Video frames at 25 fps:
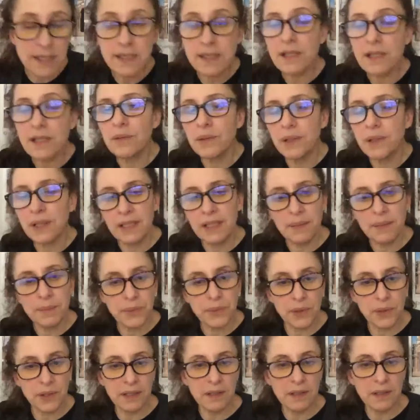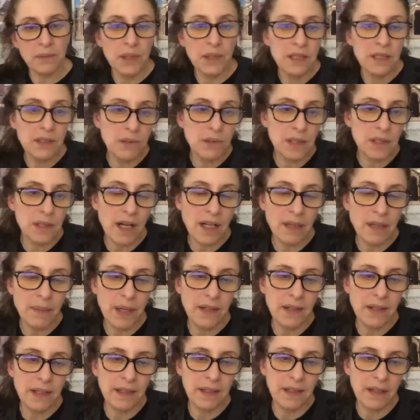are really important. We do talk
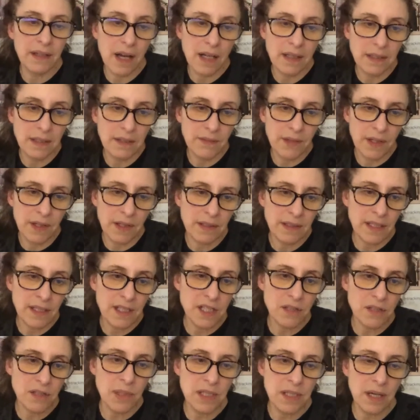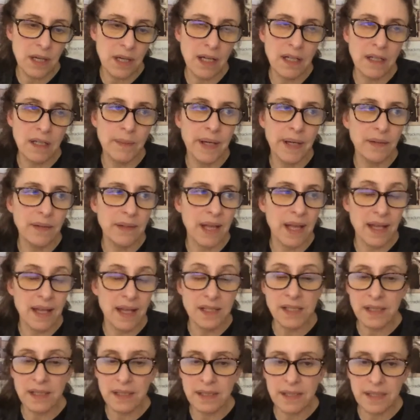about in the cognitive architecture, we talk about
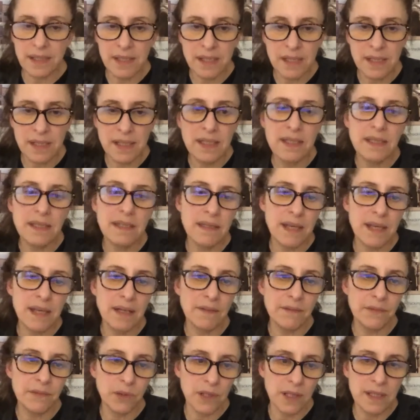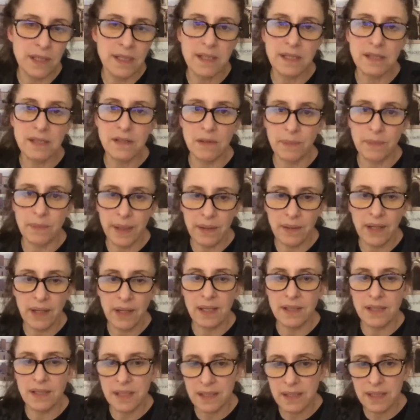edge conditions, and affordances are about
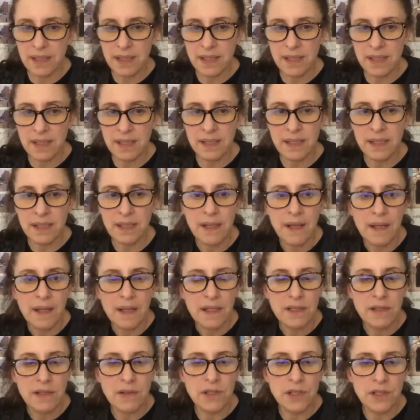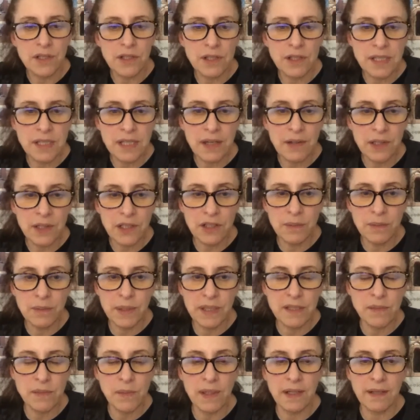edge conditions. So it turns out
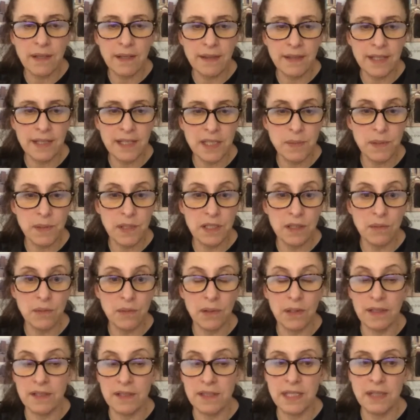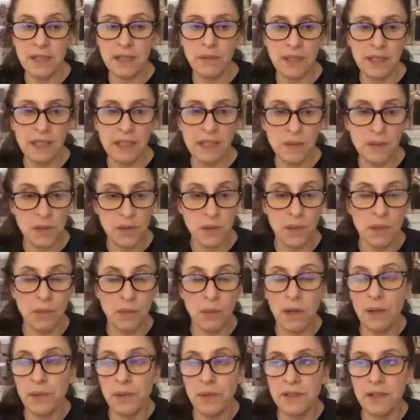humans, one of the things we do, the secret things are doing,
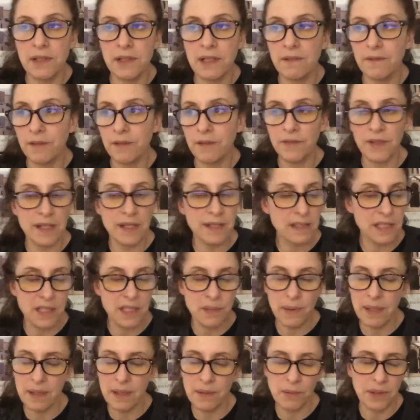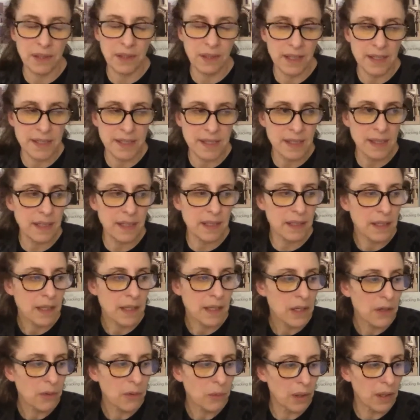we're always looking for faces without realizing it.
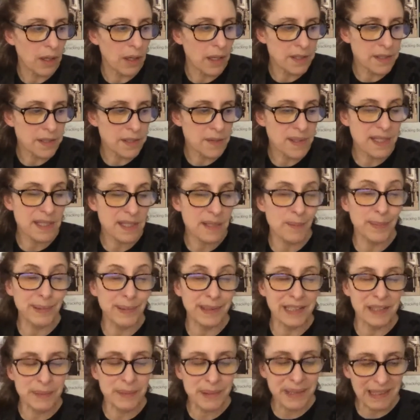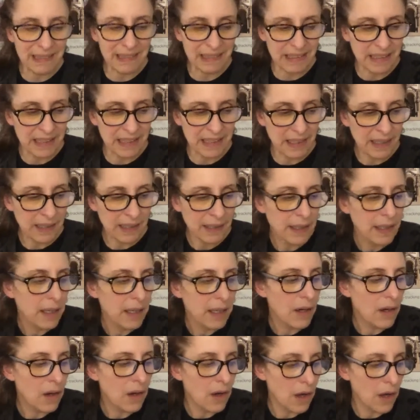We're also subliminally
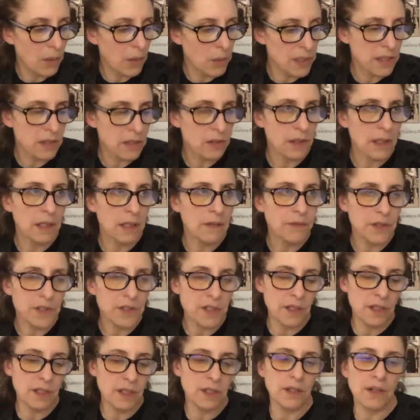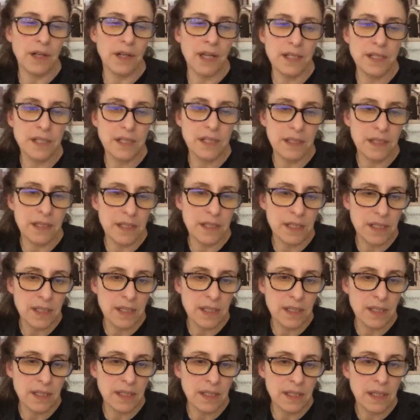always looking for secure edge
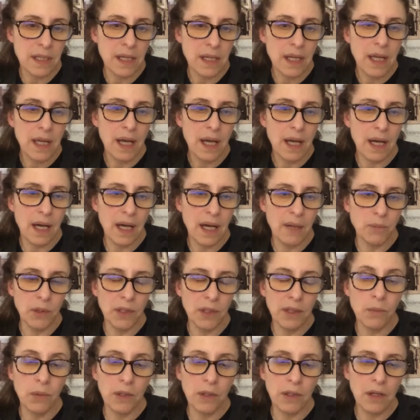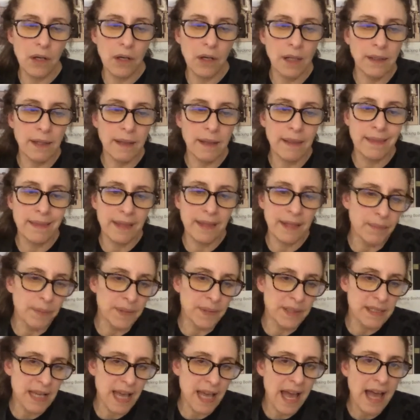conditions. Um, we're, we're, called a
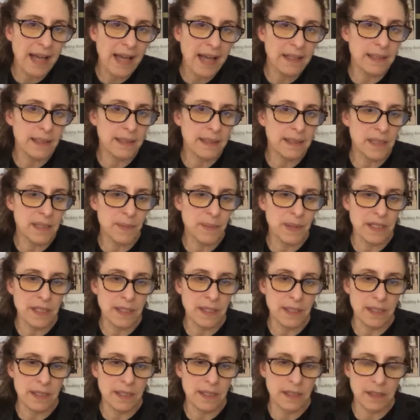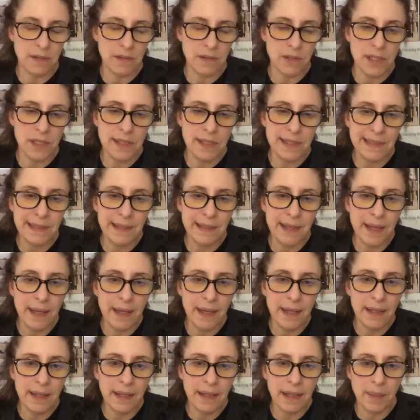thigmotactic species. So just
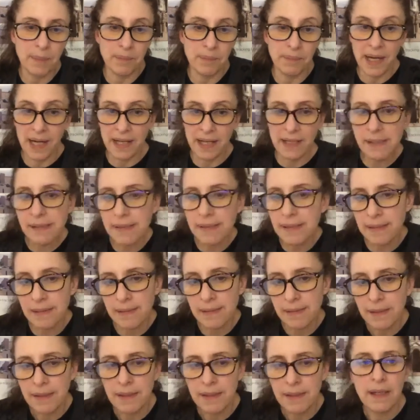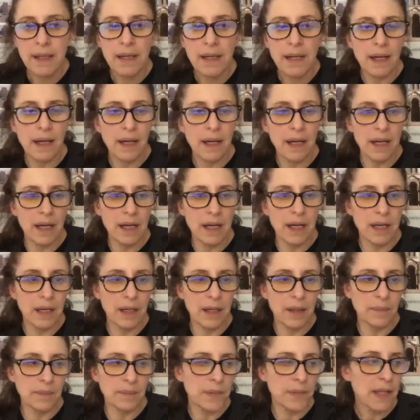like mice,
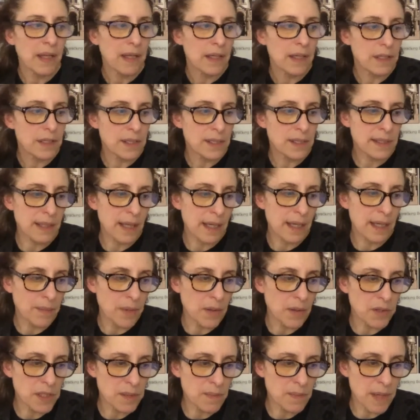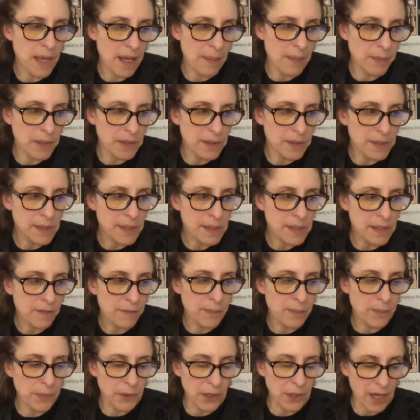um, just like most mammals
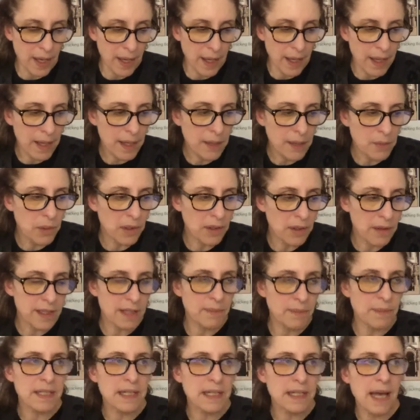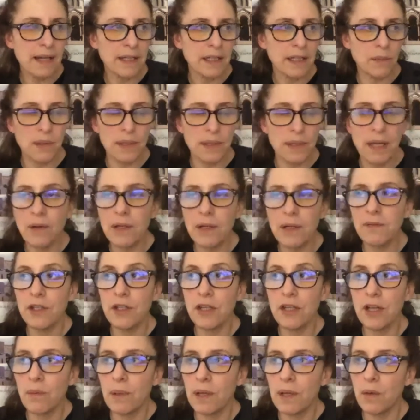of prey, we're thigmotactic without even
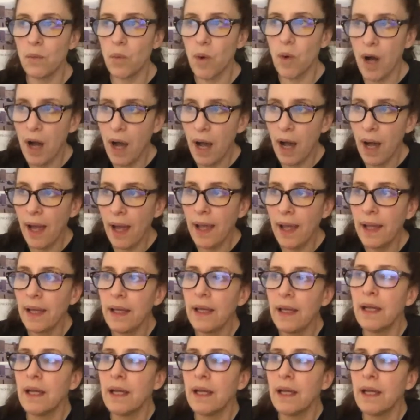knowing why.